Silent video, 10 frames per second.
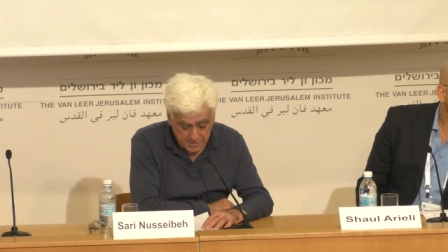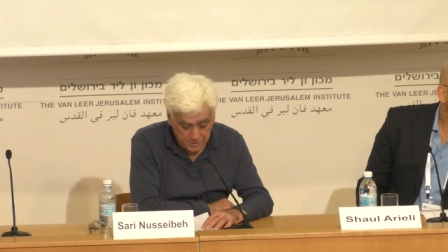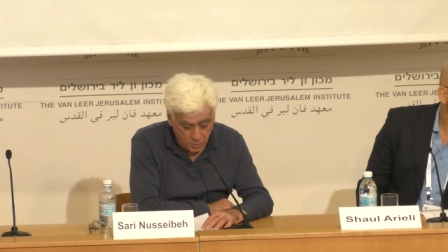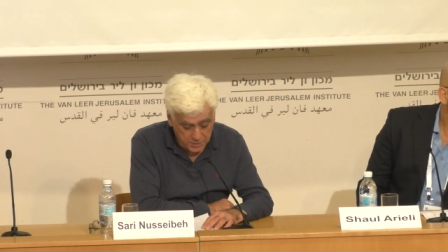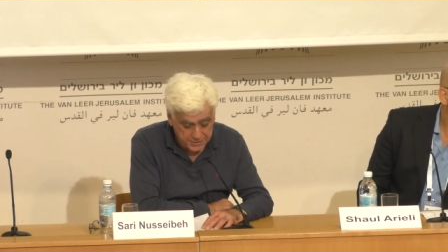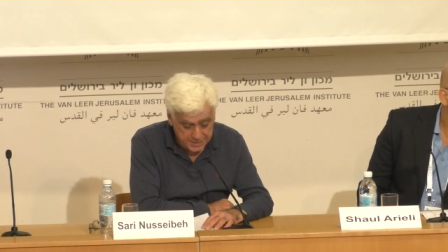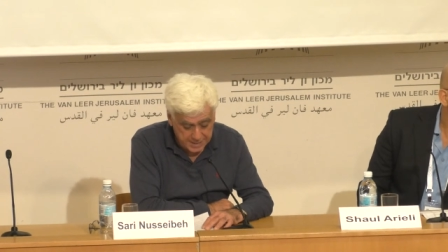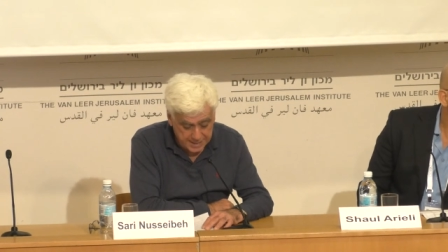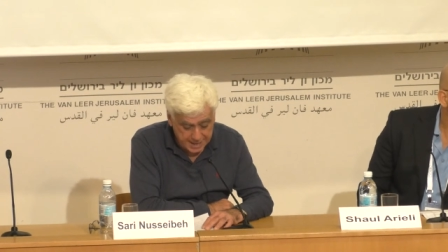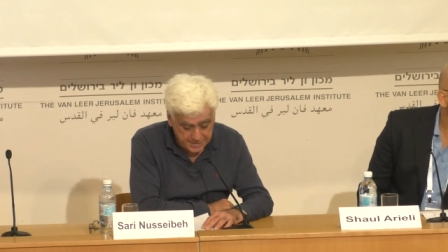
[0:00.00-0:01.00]
The one thing
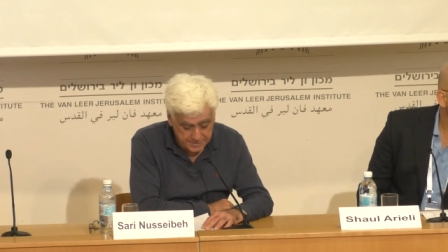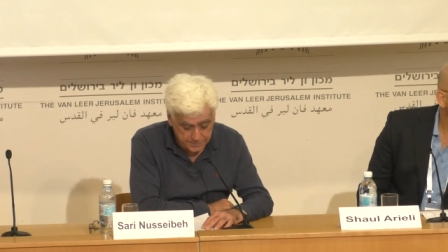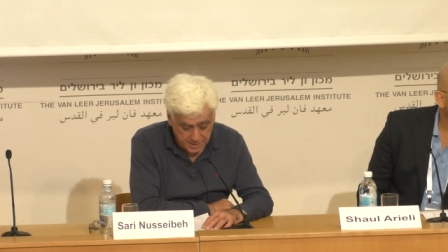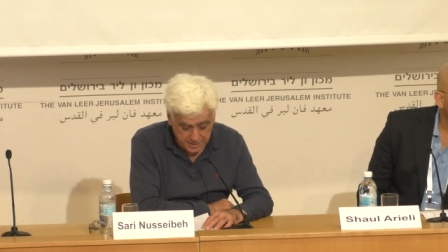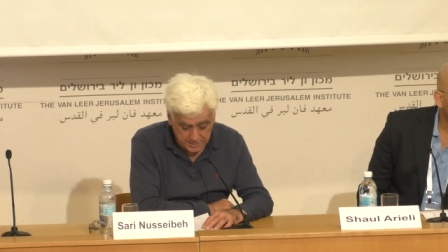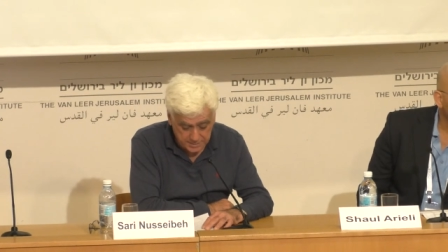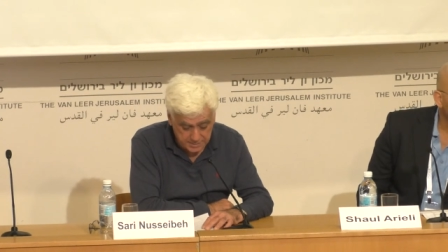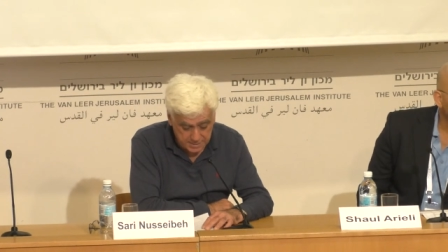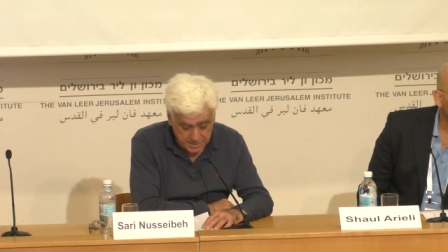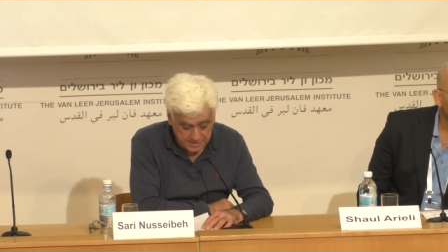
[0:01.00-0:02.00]
I had in mind
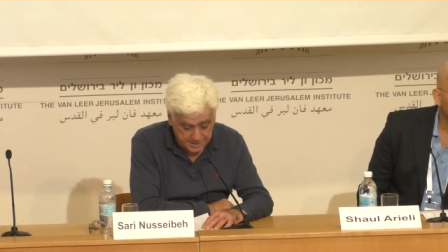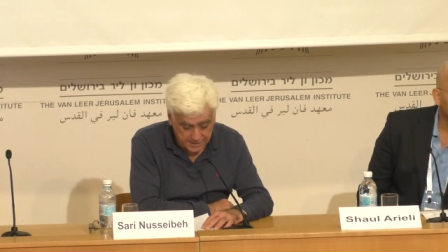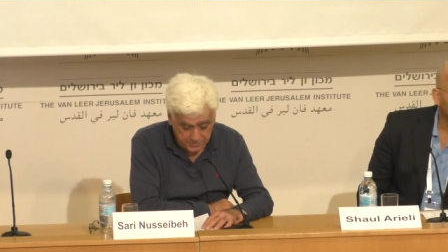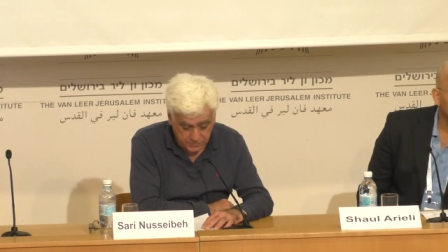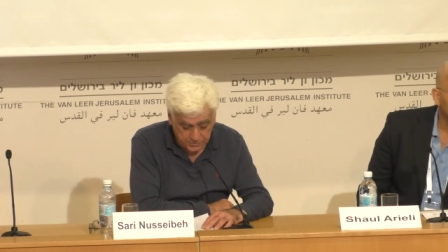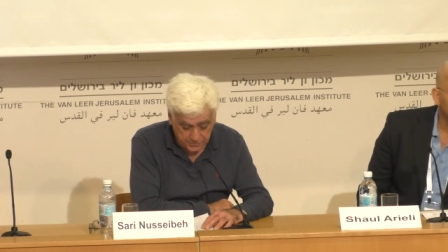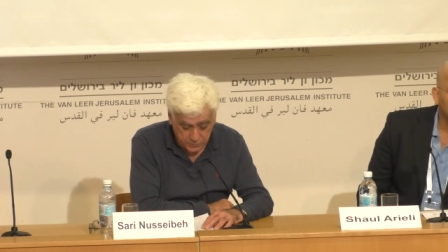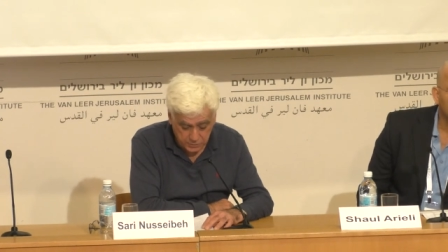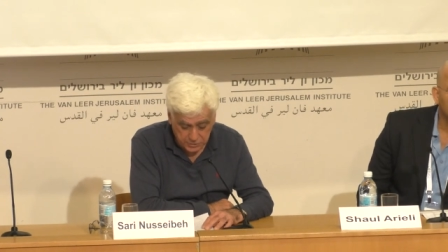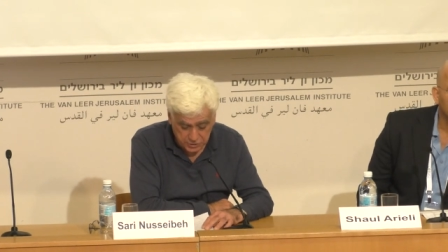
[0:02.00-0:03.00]
as I thought of
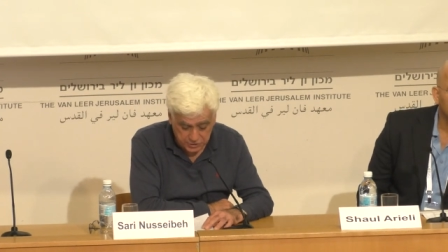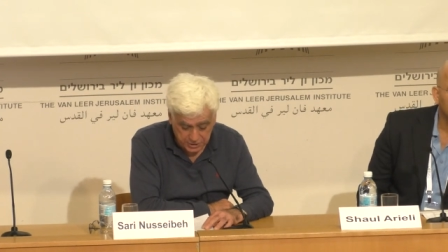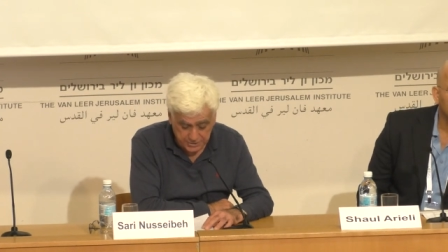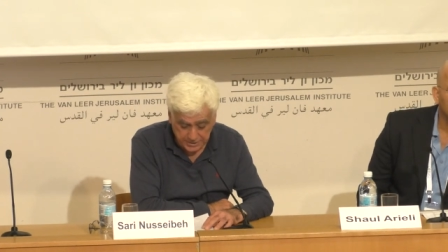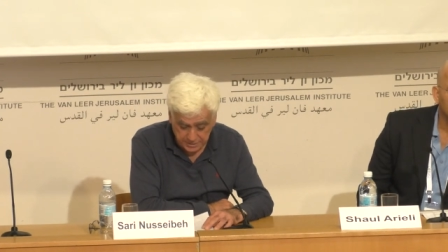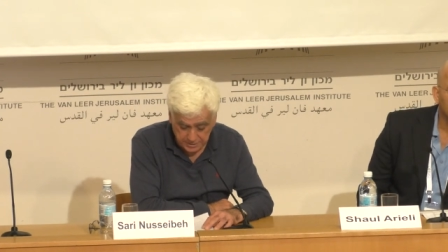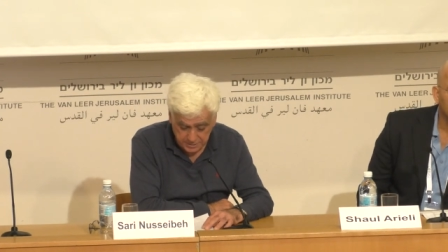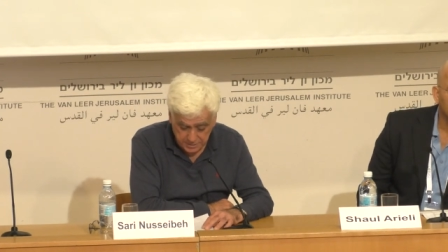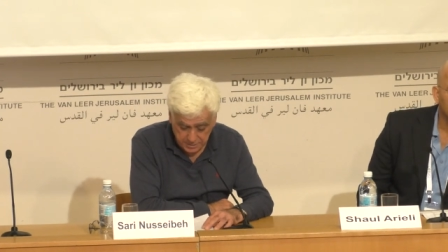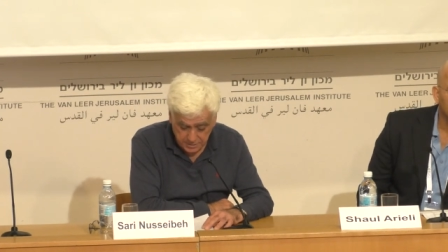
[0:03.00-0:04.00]
the word sharing
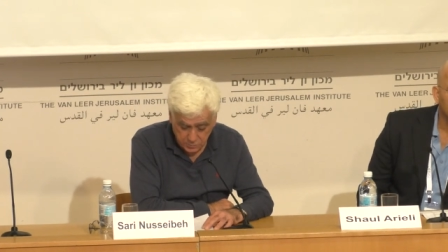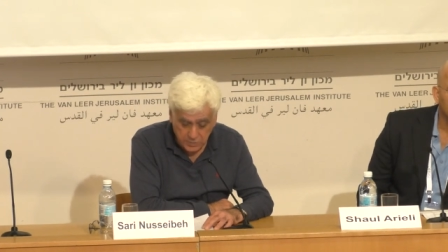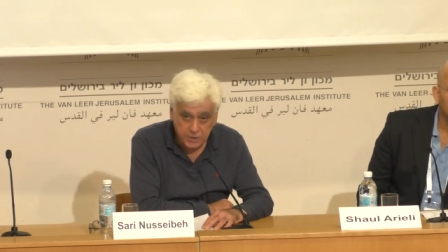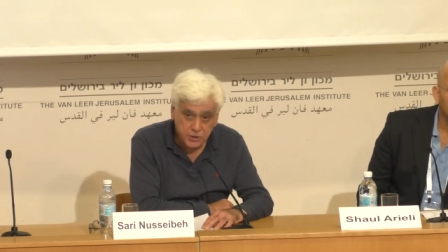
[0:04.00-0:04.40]
were